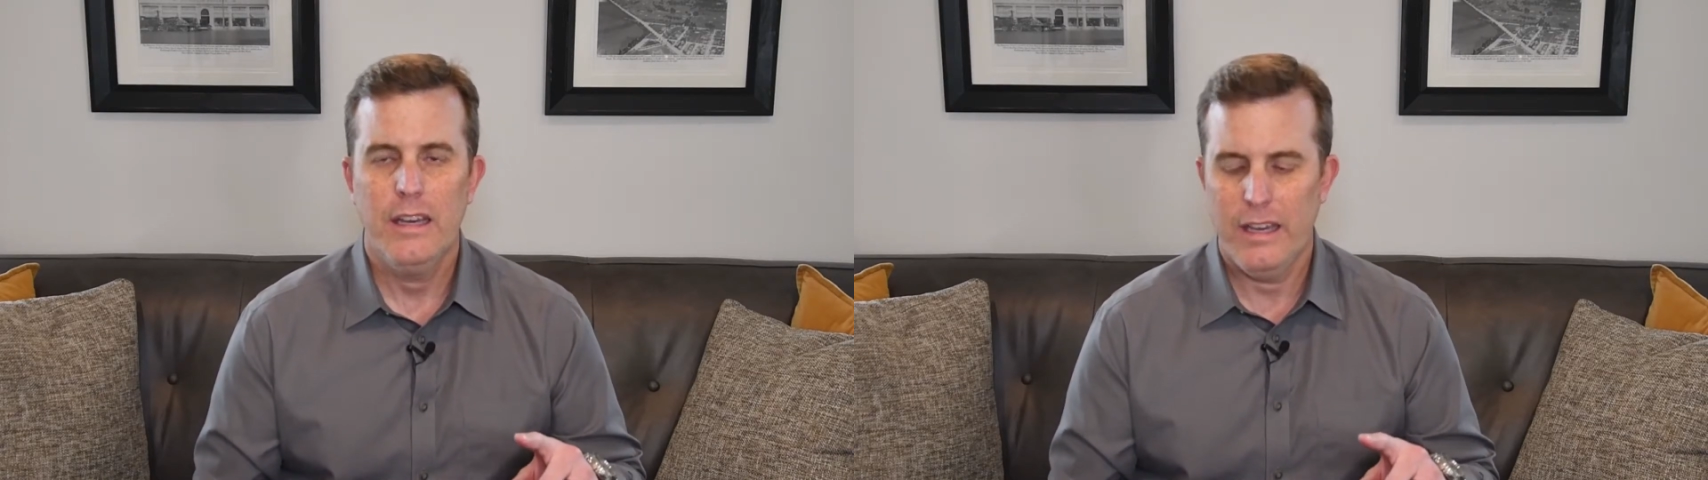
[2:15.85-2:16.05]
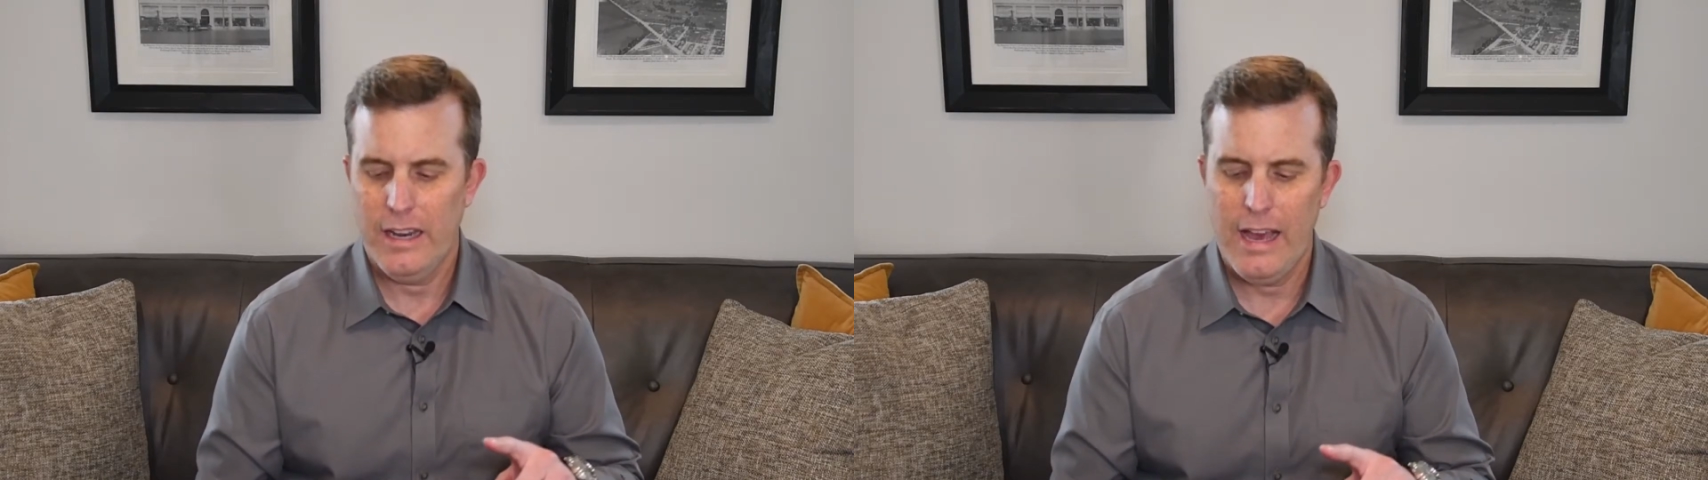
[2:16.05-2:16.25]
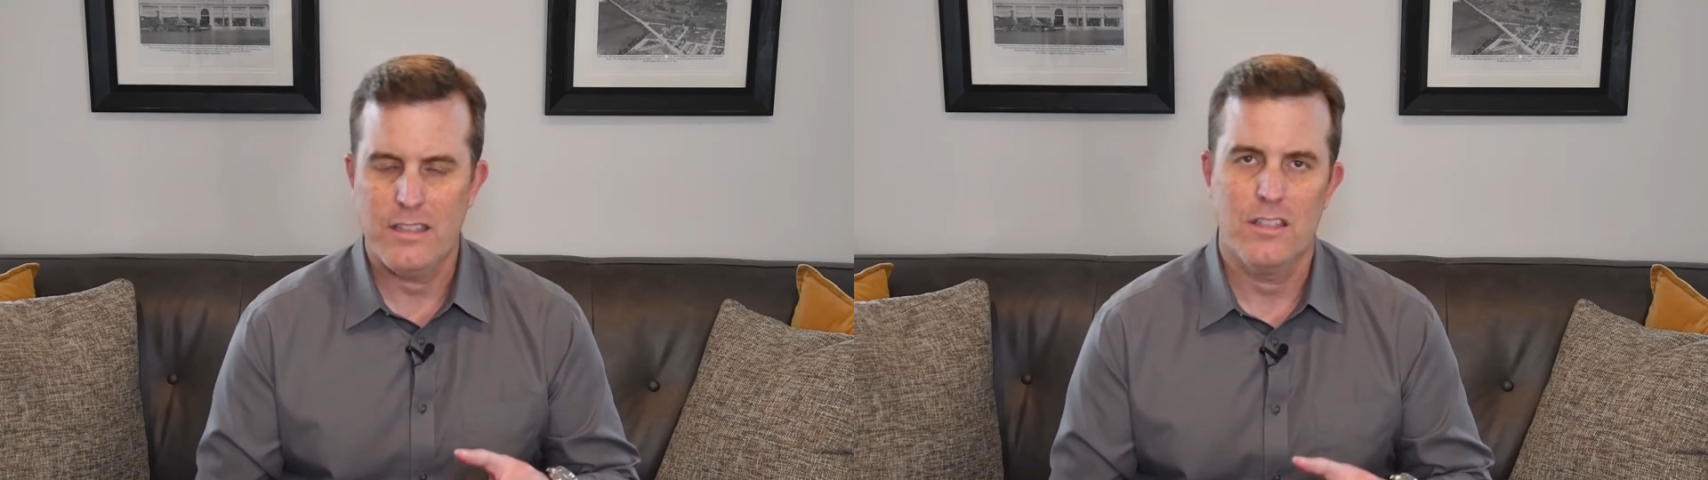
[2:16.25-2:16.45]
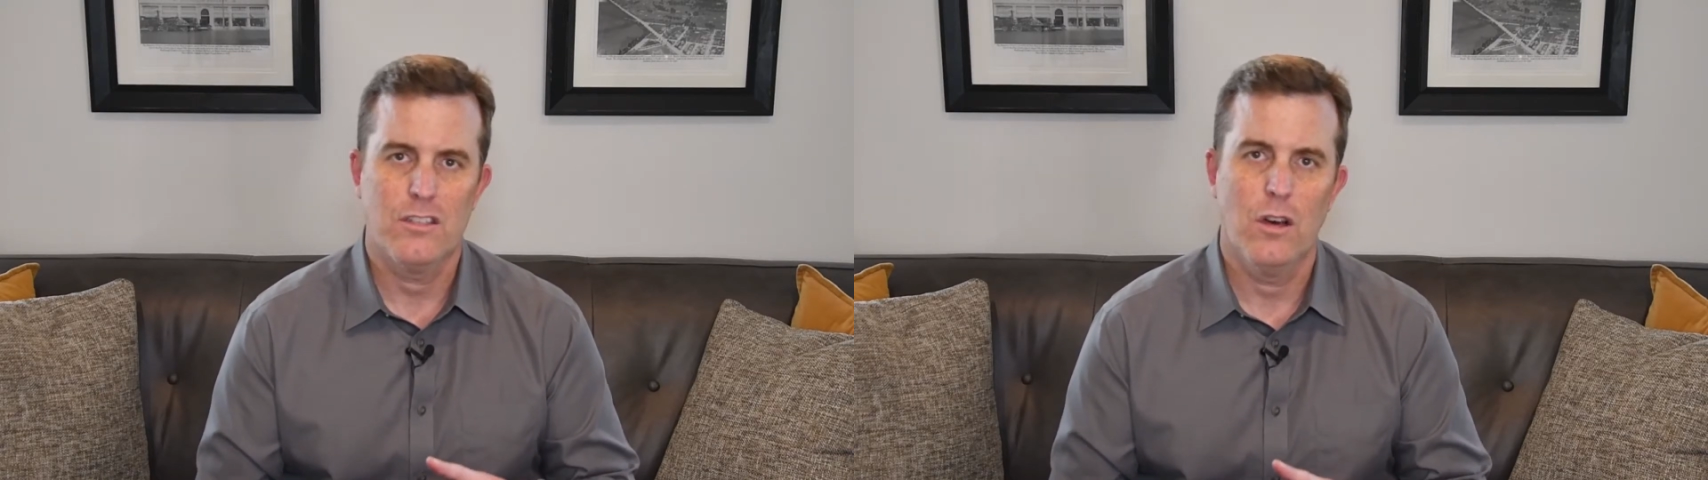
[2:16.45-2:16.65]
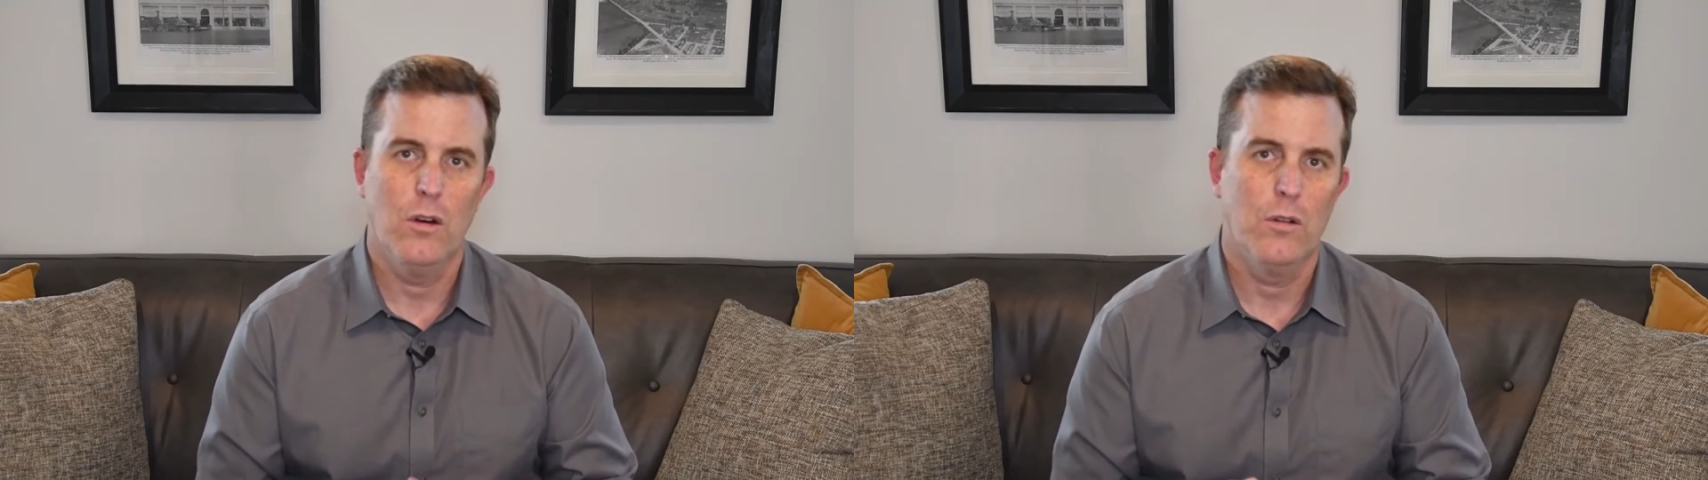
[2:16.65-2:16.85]
It has
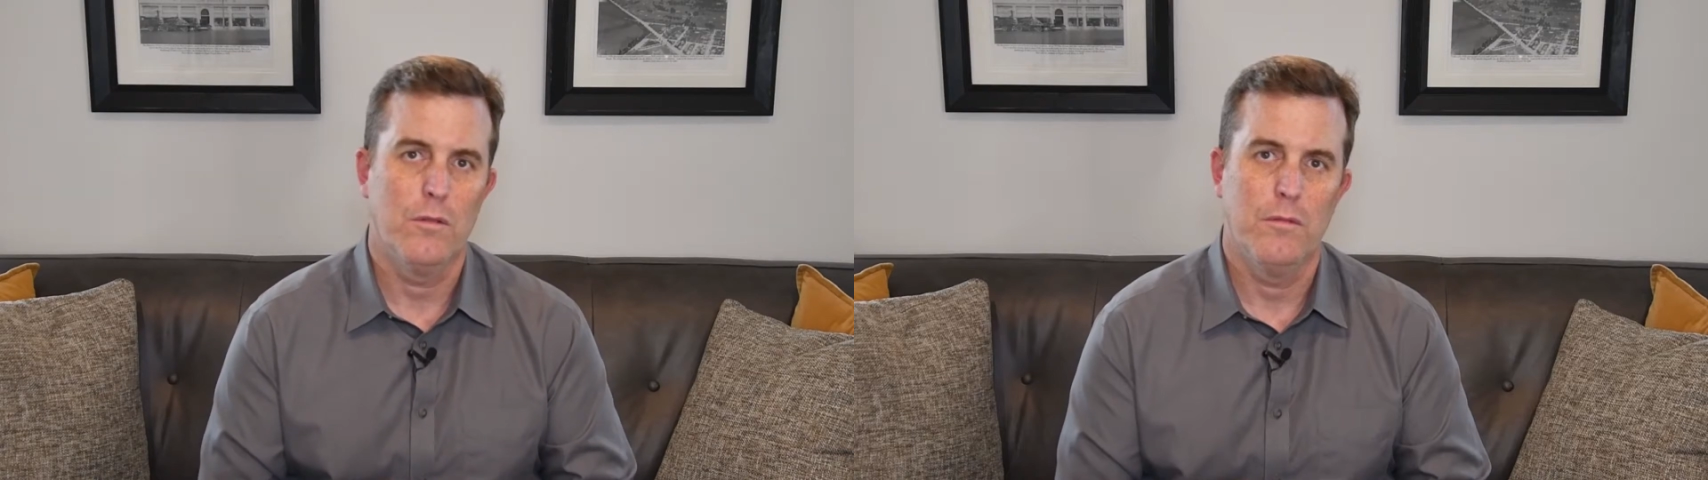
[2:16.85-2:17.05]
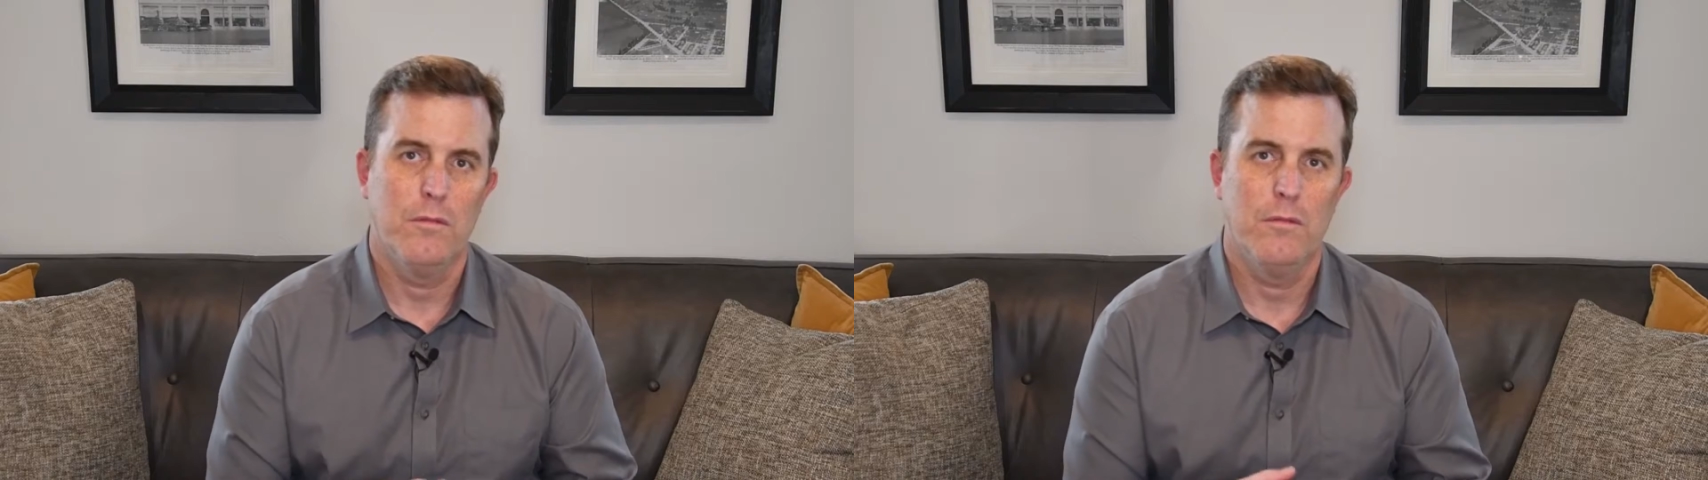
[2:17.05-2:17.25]
its own